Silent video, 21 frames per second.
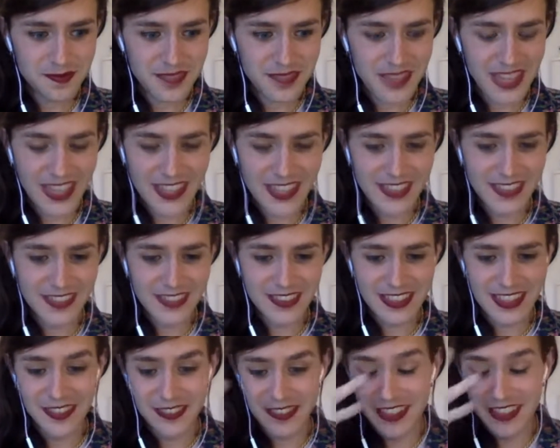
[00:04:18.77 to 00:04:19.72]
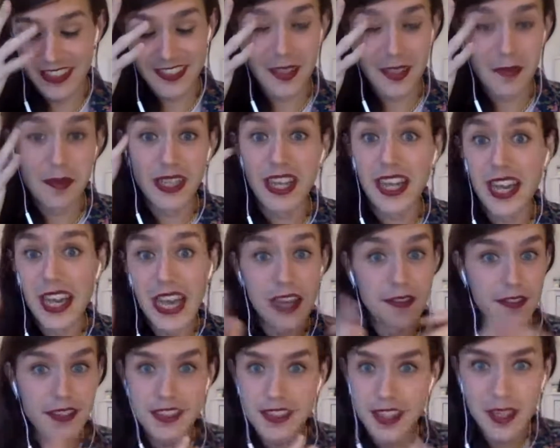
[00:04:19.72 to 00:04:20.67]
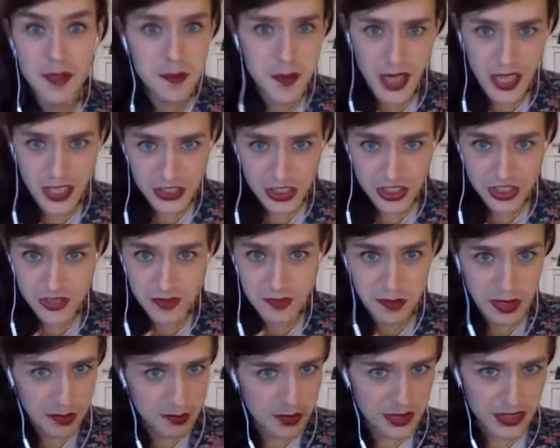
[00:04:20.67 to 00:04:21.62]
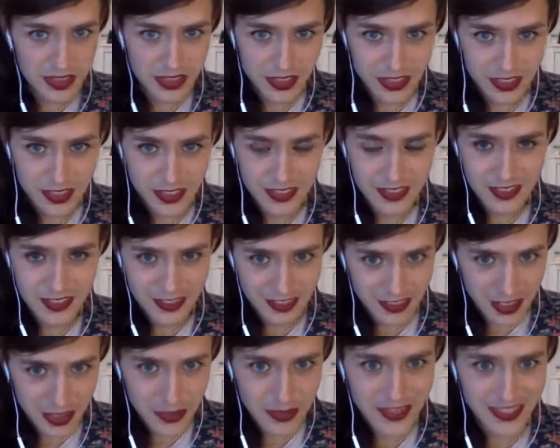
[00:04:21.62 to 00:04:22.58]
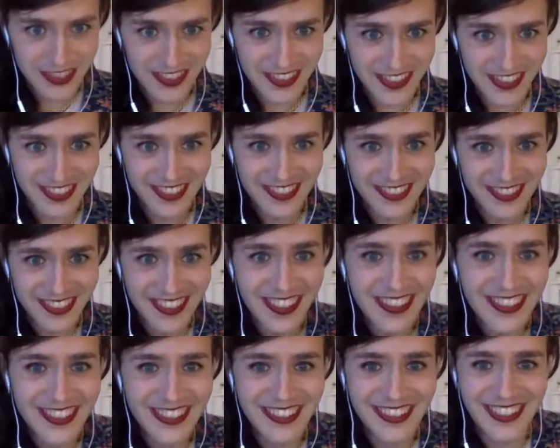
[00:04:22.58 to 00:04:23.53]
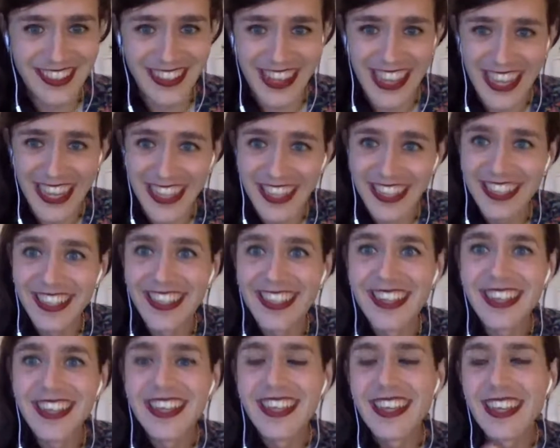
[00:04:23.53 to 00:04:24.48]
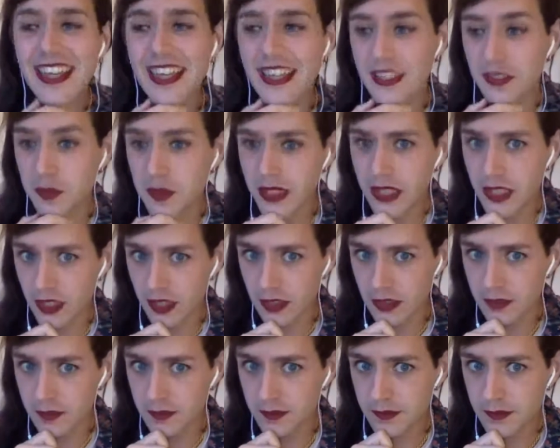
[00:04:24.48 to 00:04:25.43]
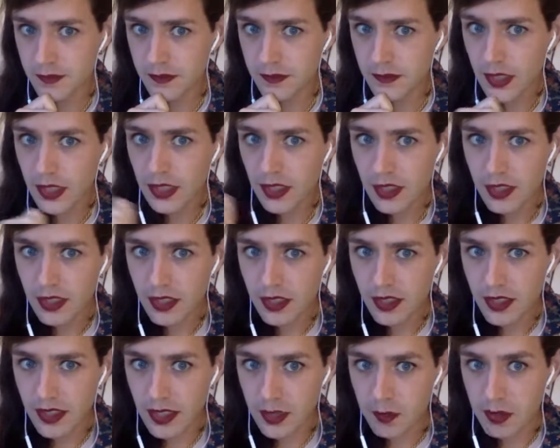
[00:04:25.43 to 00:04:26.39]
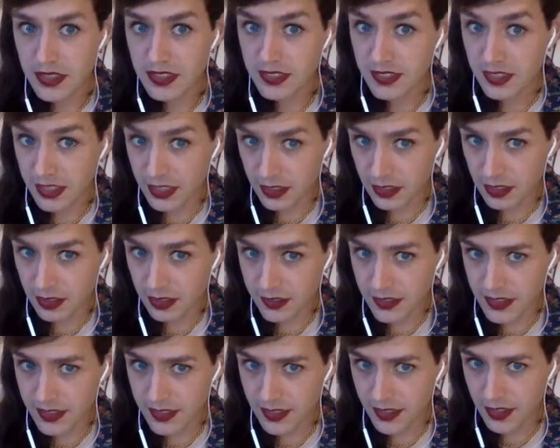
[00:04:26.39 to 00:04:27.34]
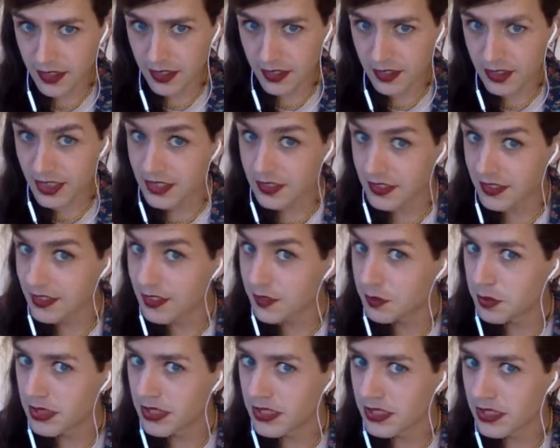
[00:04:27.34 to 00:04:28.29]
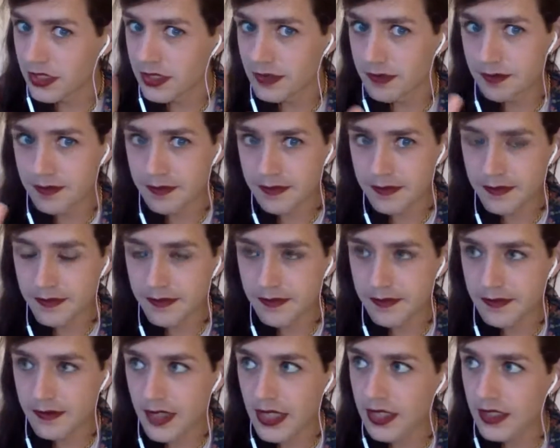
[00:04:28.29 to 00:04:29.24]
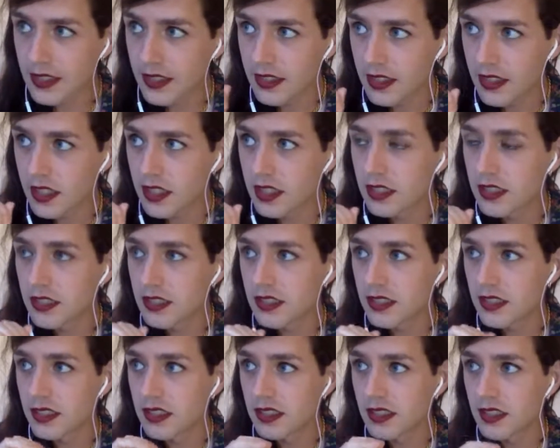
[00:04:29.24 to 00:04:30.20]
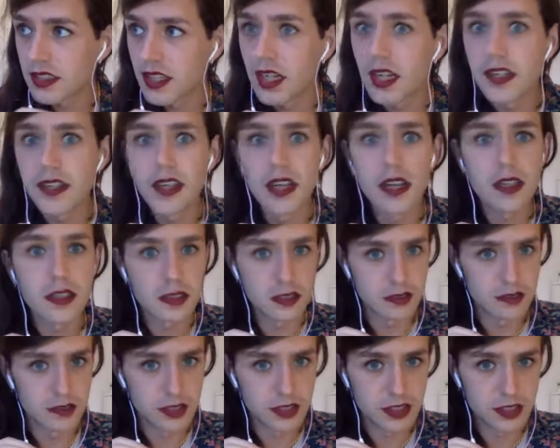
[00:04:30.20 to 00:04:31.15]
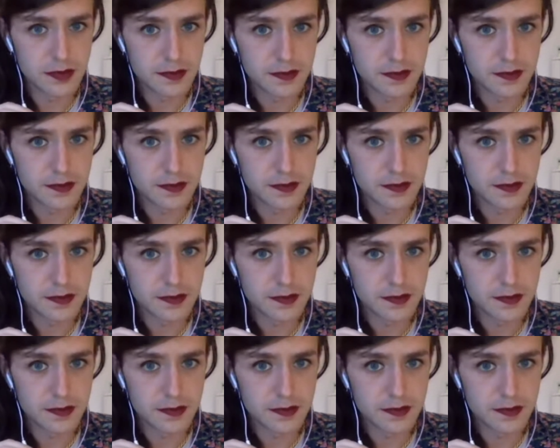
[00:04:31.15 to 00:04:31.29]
And it's something I haven't done much. Maybe you'll notice that as we go, that my skills as a speaker are unhoned.